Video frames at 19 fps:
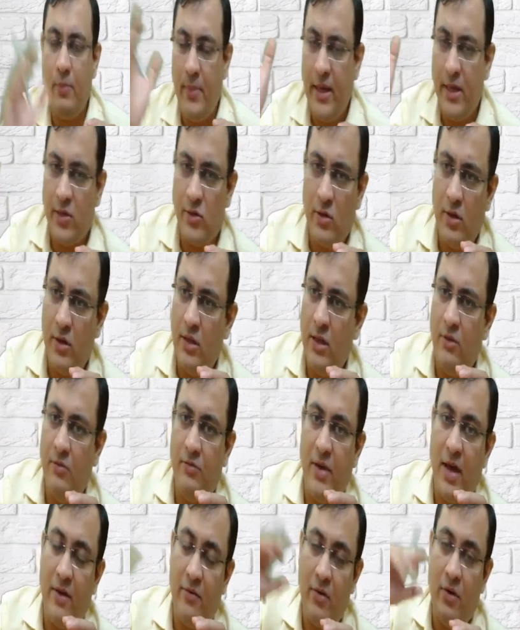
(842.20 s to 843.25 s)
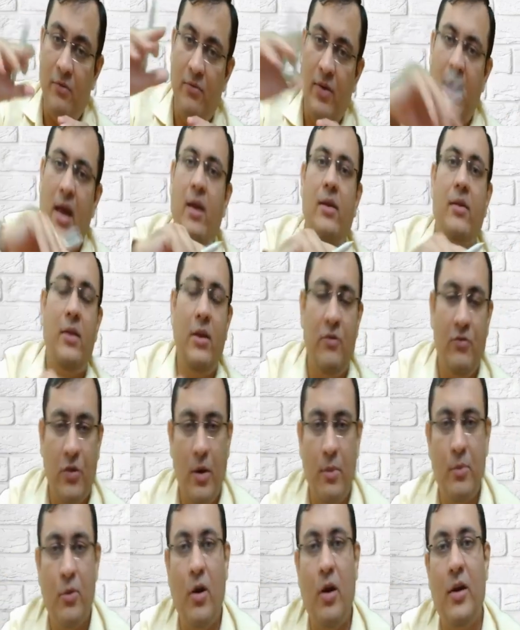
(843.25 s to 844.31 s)
based on the from where the
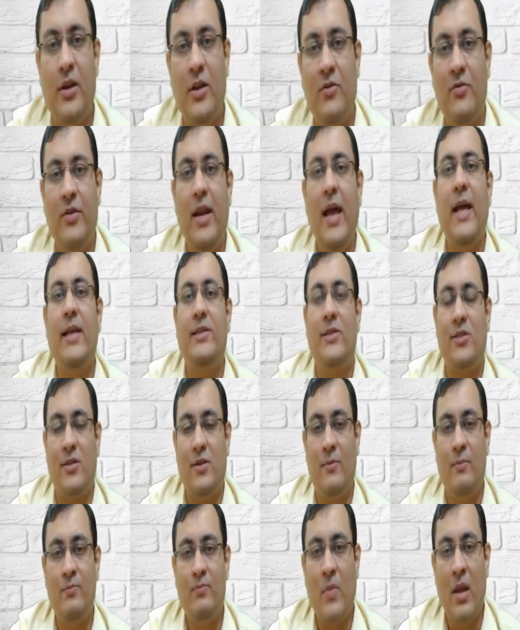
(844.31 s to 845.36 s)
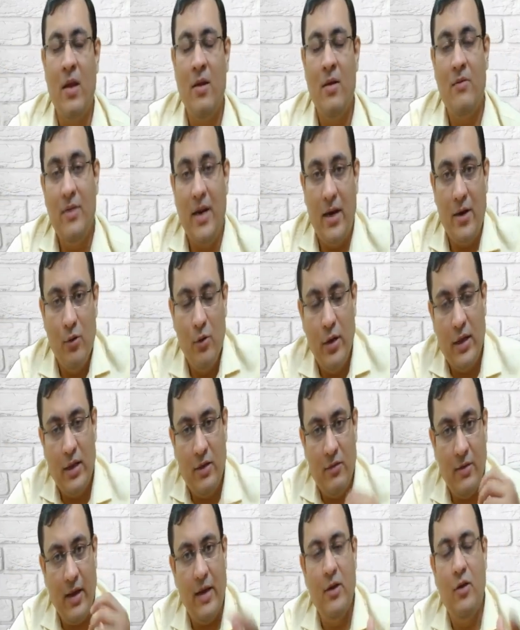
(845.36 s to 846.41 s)
firm got the finance. We are doing the
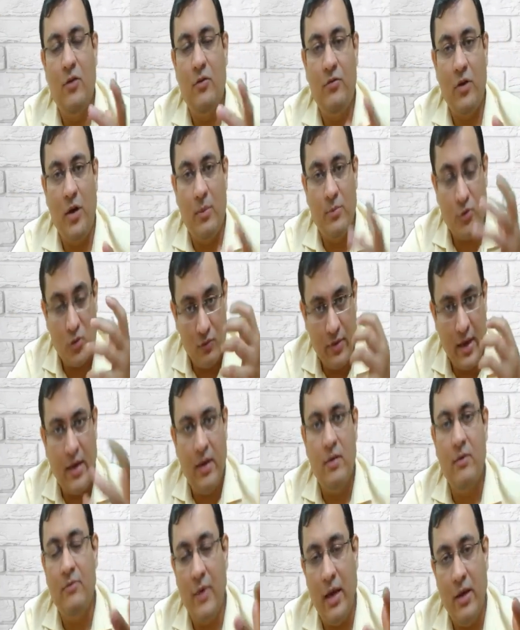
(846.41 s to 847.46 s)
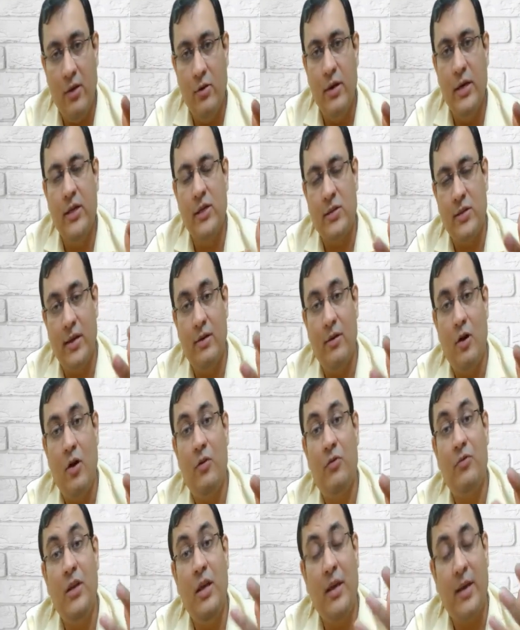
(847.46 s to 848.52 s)
value of firm. So value is
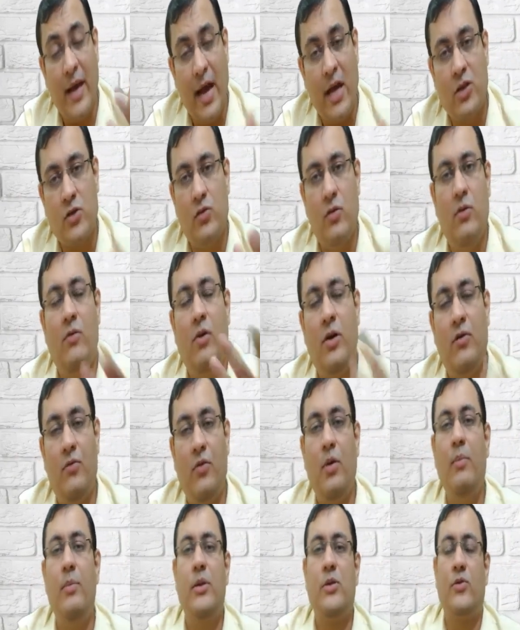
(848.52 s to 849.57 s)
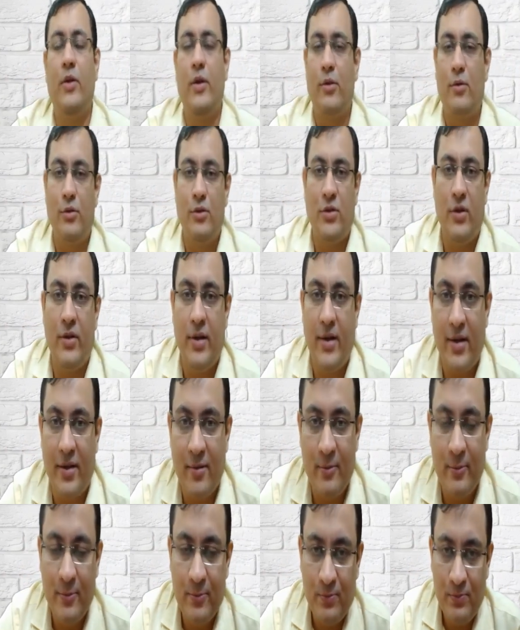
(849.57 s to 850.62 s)
of the cash flow what firm is going to generate.
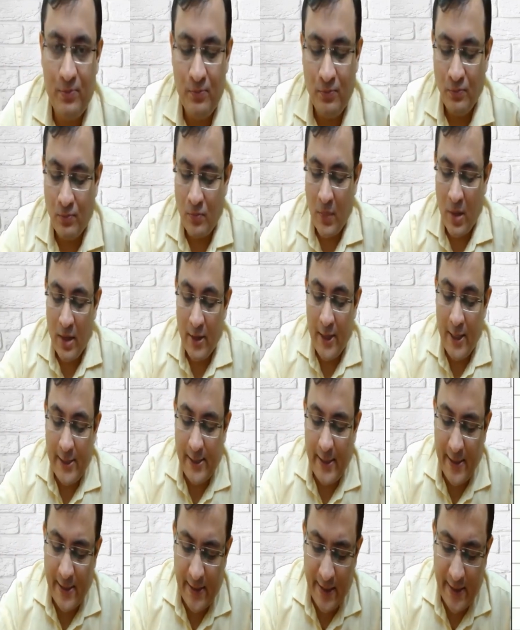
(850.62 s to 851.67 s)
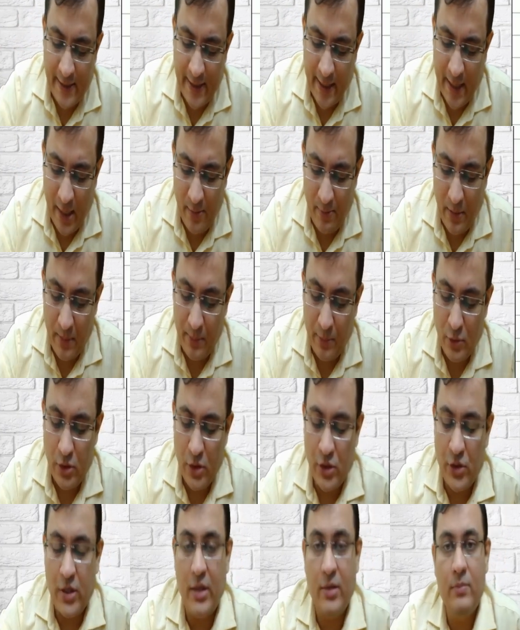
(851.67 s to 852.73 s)
This is the second
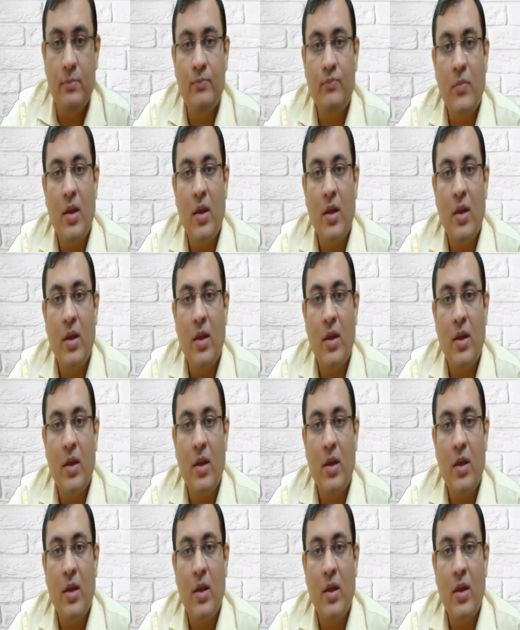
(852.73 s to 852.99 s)
proposition.